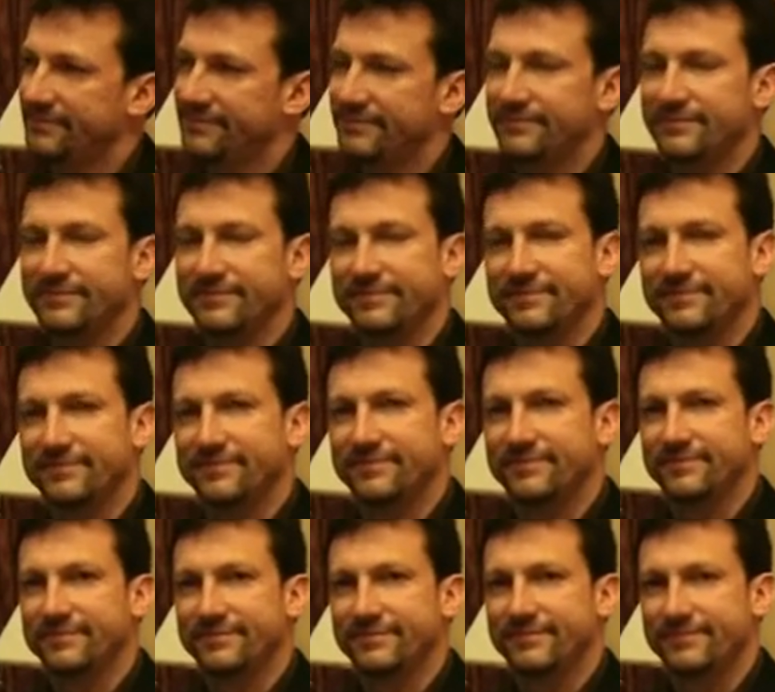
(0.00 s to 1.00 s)

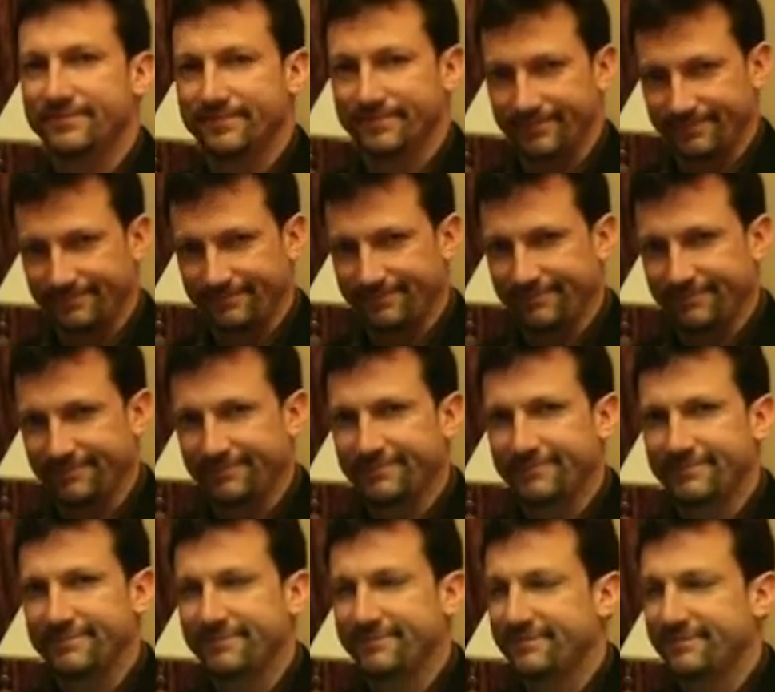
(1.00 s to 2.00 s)

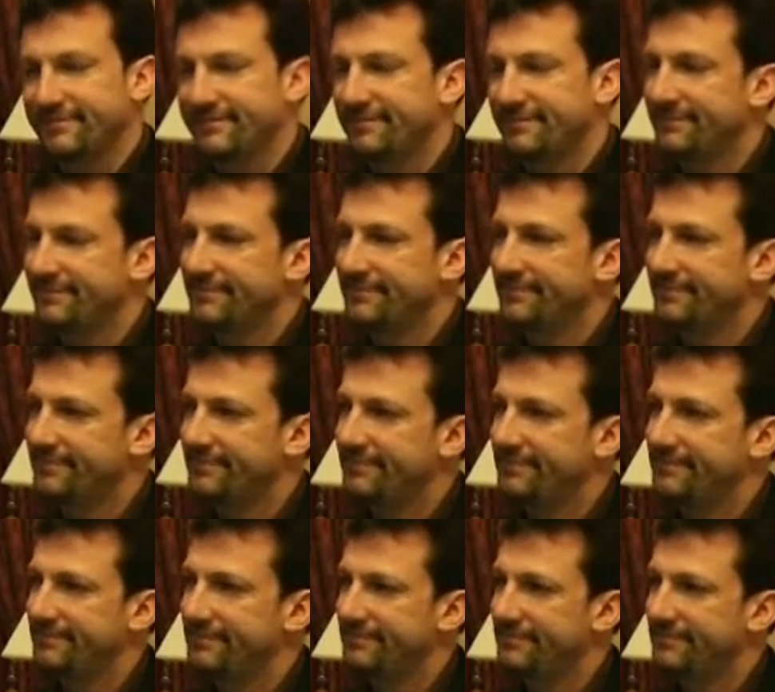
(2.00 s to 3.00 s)

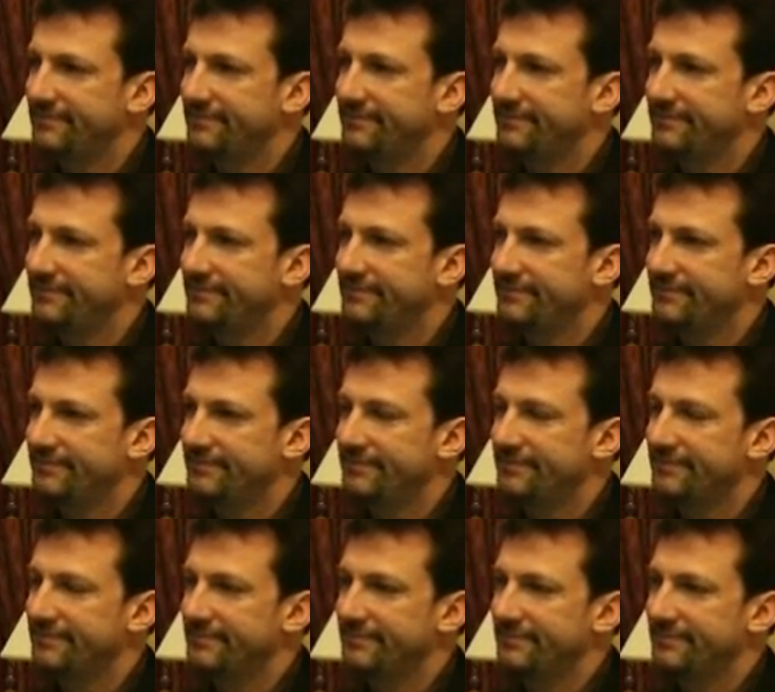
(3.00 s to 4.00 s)

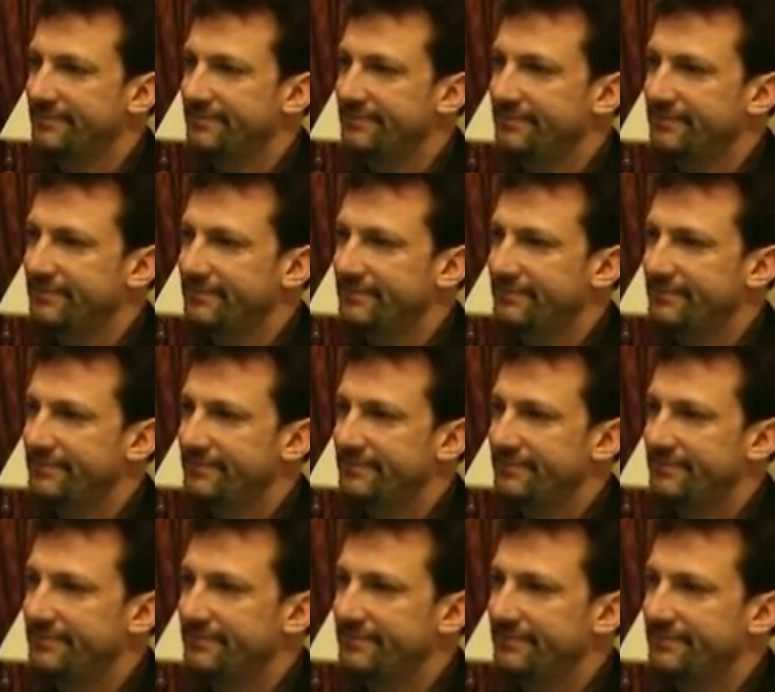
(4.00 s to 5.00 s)

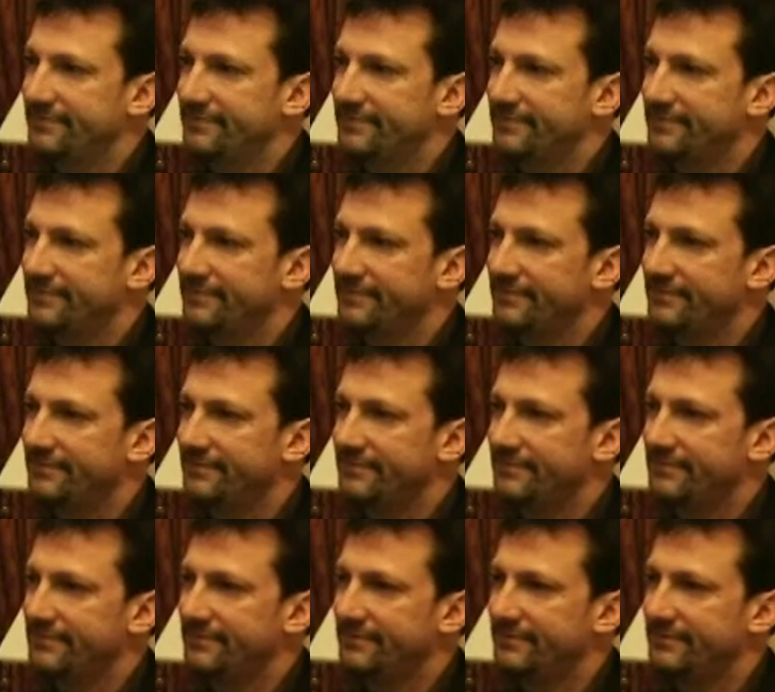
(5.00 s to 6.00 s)

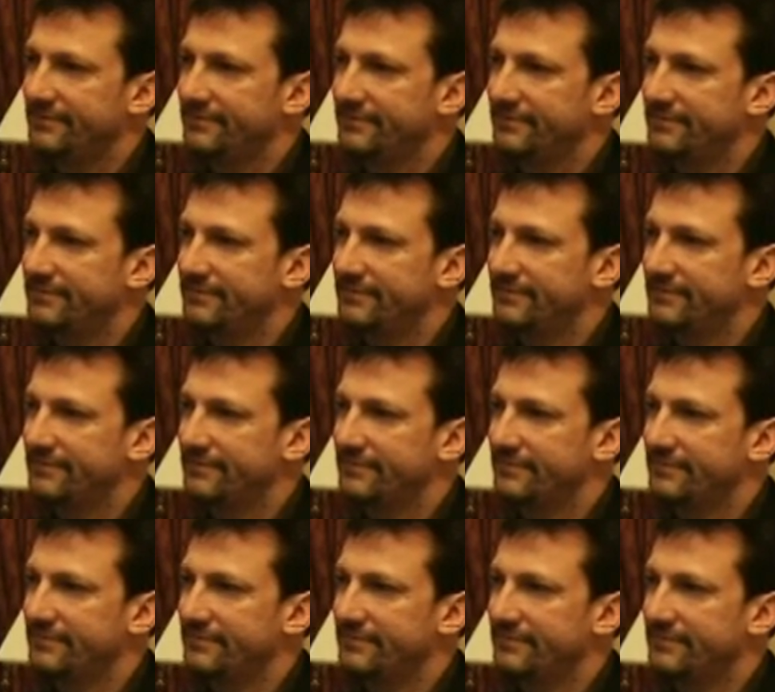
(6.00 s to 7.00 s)

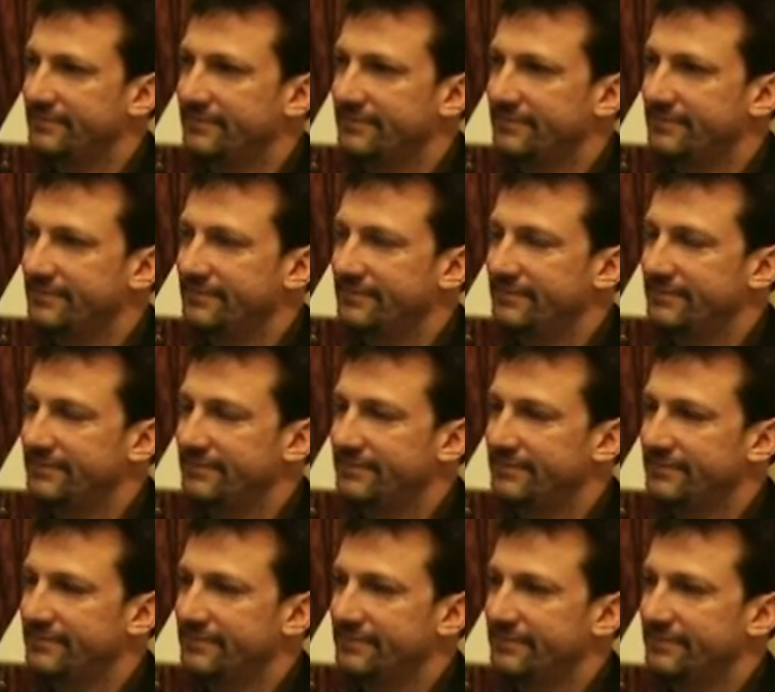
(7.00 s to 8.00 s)
(not speaking)